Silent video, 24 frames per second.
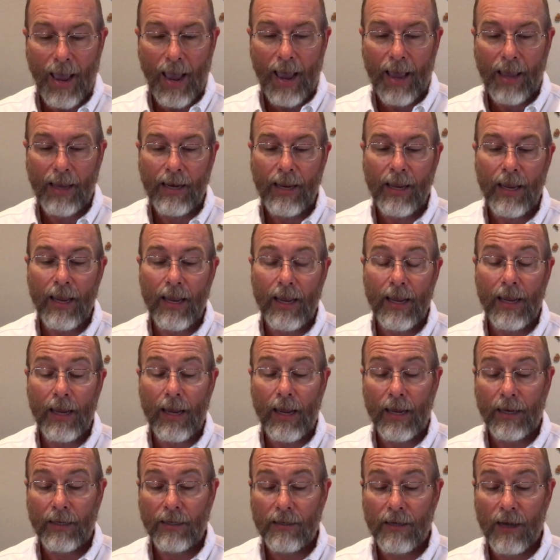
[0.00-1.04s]
and he
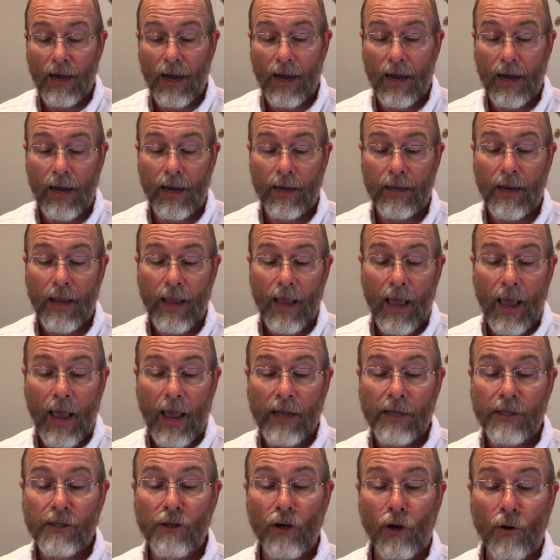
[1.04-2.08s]
in God.
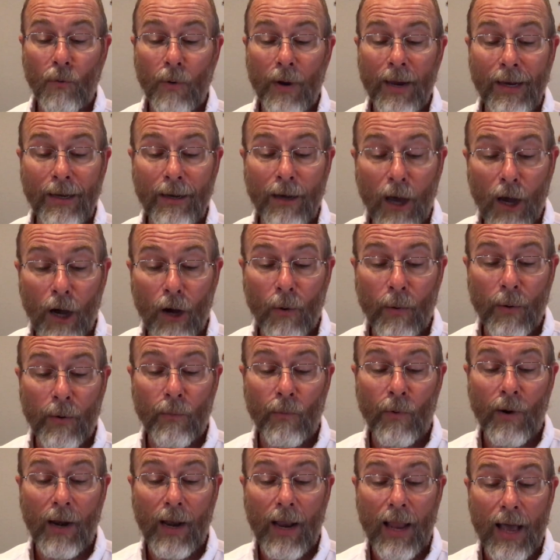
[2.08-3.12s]
And so we know
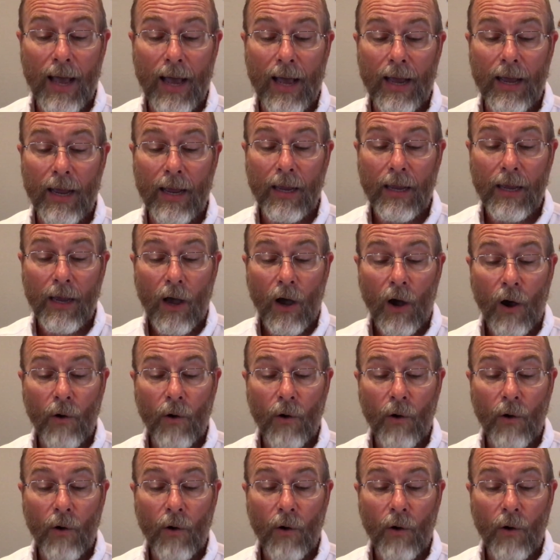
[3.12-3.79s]
and rely